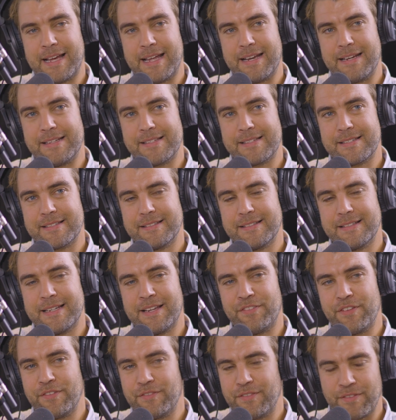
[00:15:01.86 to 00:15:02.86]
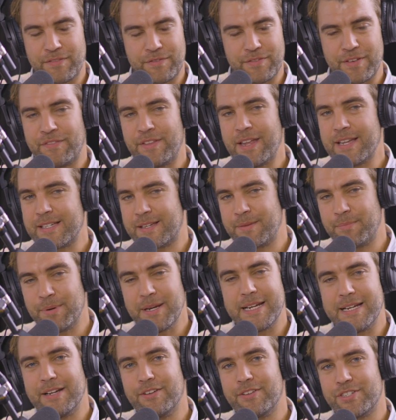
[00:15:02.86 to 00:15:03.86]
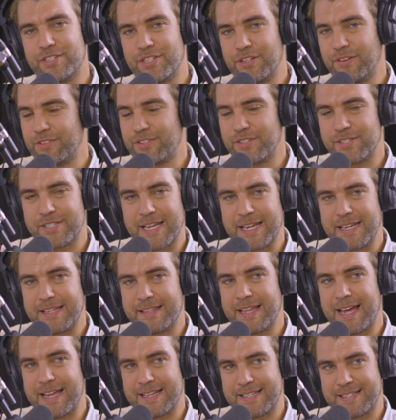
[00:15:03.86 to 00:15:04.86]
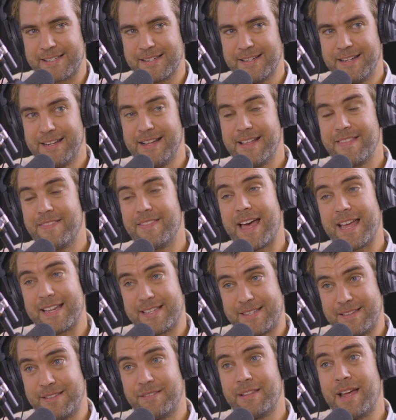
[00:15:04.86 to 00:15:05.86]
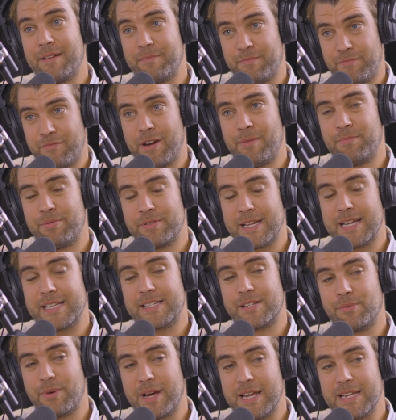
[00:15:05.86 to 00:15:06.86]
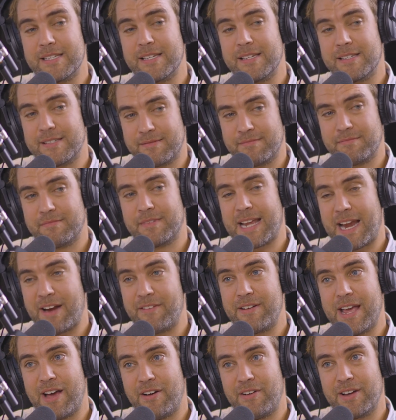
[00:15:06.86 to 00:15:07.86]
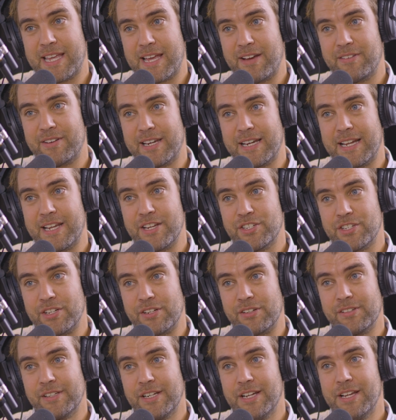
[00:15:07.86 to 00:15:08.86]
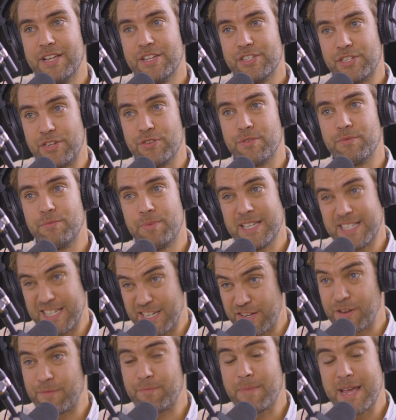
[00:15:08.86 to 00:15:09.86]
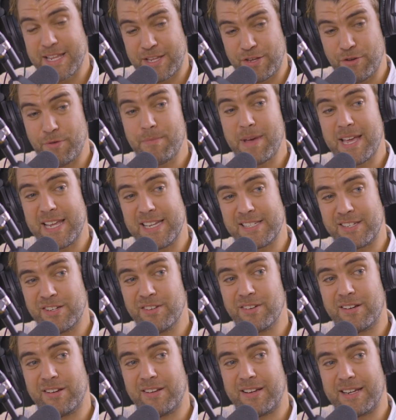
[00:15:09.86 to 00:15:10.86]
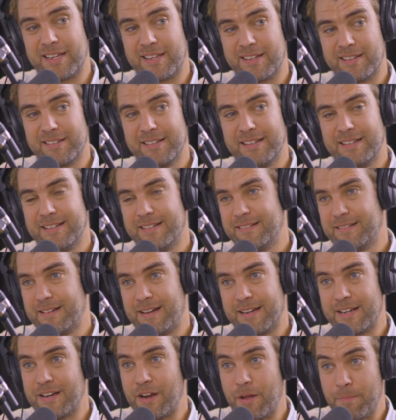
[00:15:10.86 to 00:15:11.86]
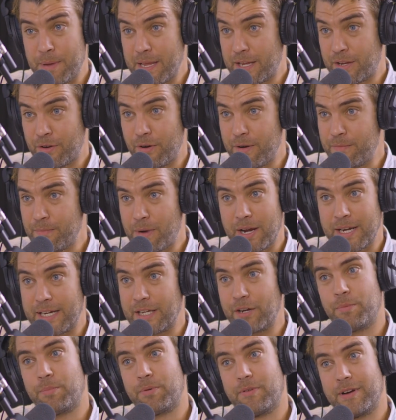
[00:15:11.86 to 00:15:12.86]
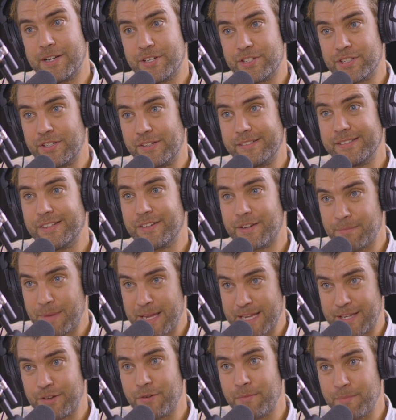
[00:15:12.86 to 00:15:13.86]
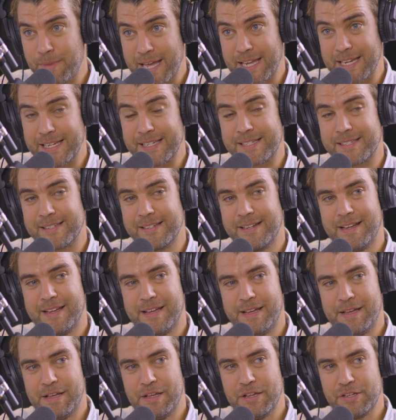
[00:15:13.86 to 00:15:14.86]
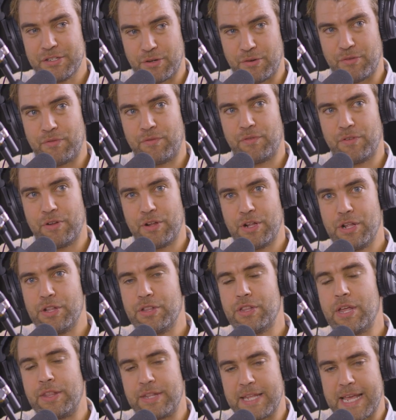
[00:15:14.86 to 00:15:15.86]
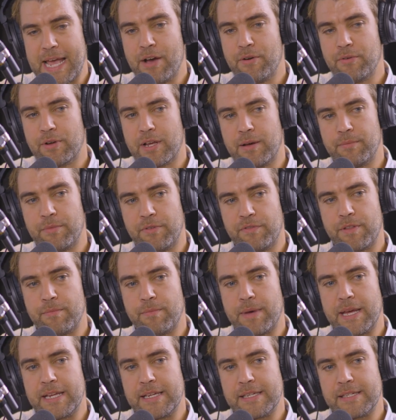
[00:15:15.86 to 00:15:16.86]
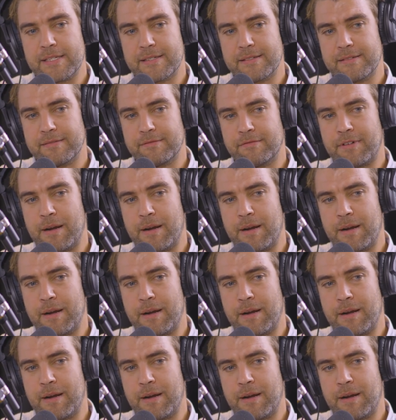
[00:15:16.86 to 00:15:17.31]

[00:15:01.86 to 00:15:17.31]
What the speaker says: And if that's completely lost you, I'll just say that represents a way to carry out a calculation. So you can make your maze look like, I don't know, a Bitcoin mining operation. You can make your maze sort of, and the outcome of the maze.